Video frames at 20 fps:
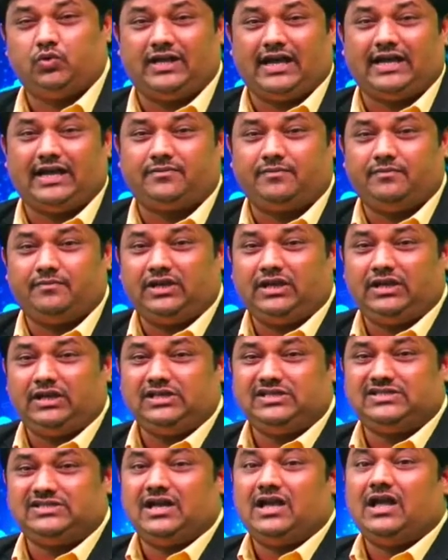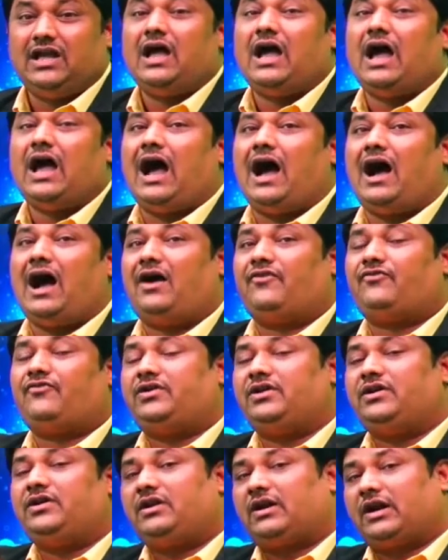That means
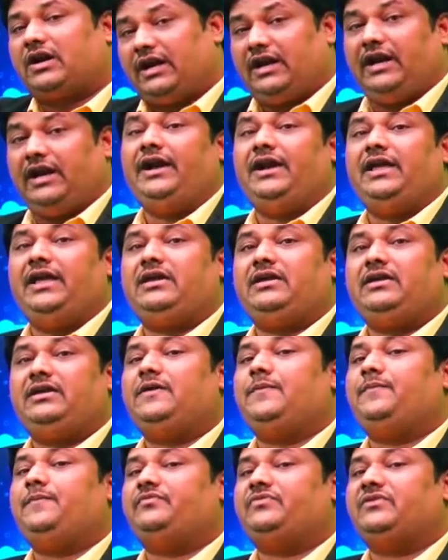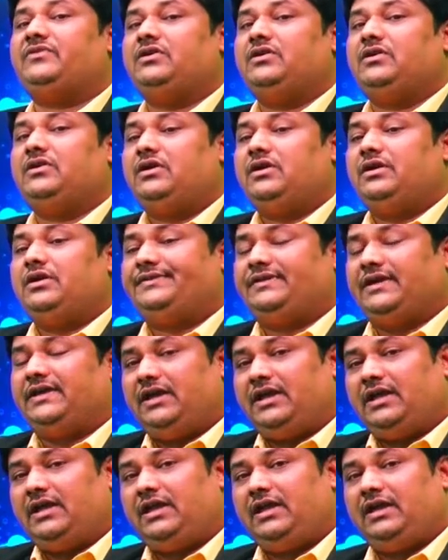after reading
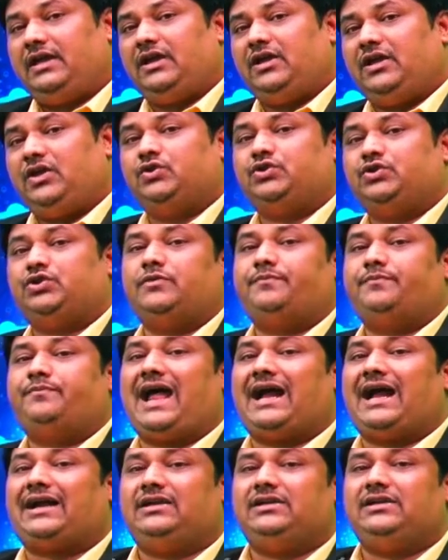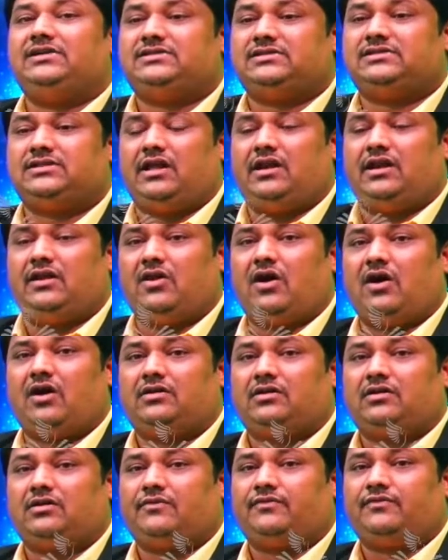theory, you should practice a
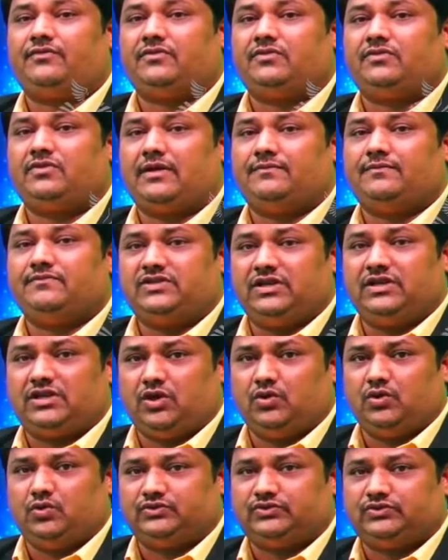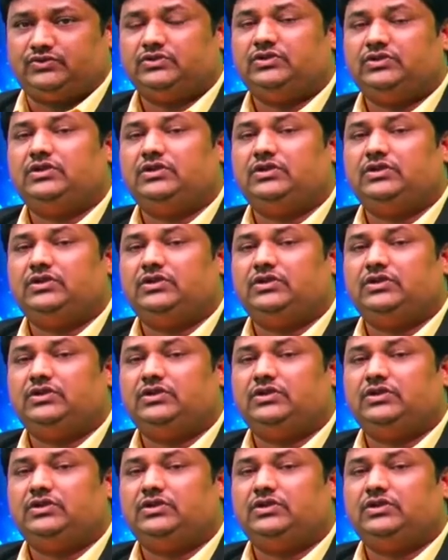lot of MCQs.